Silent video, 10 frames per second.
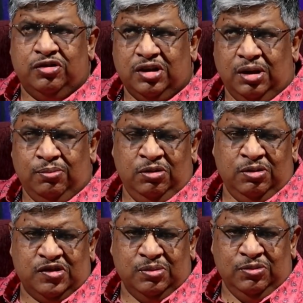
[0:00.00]

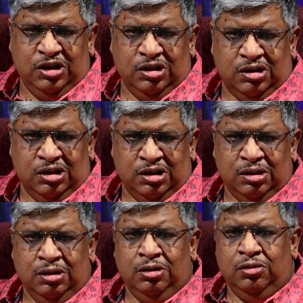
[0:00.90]

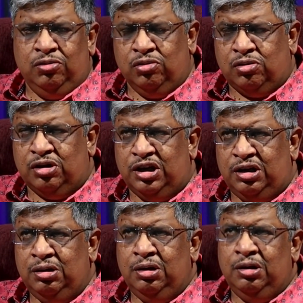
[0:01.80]
Similarly,
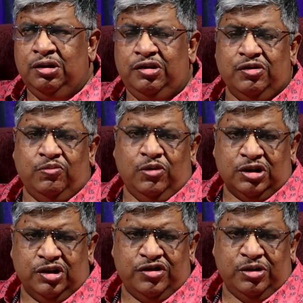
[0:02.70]
Ukraine is a
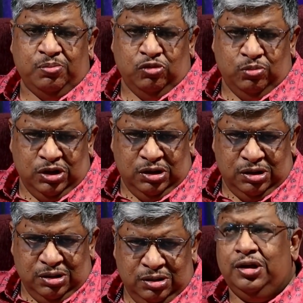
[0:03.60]
watershed movement.
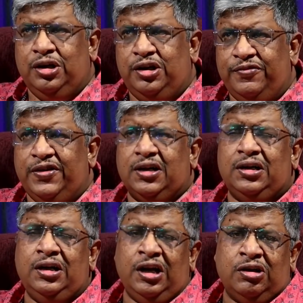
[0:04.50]
A defunct
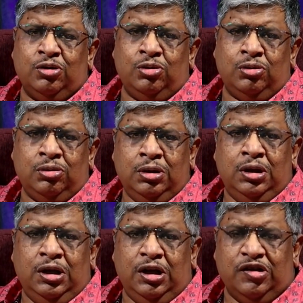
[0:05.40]
NATO
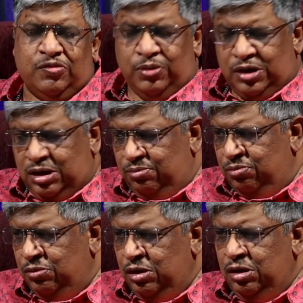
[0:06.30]
has
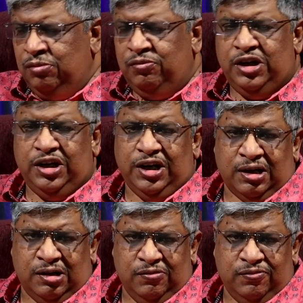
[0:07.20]
become very
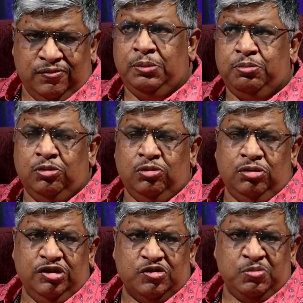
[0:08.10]
active. People who
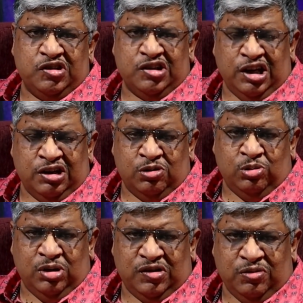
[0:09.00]
dismiss
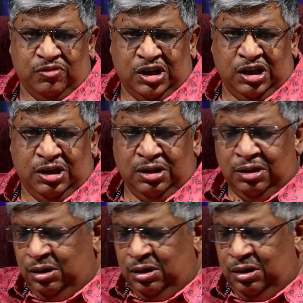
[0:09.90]
NATO as a very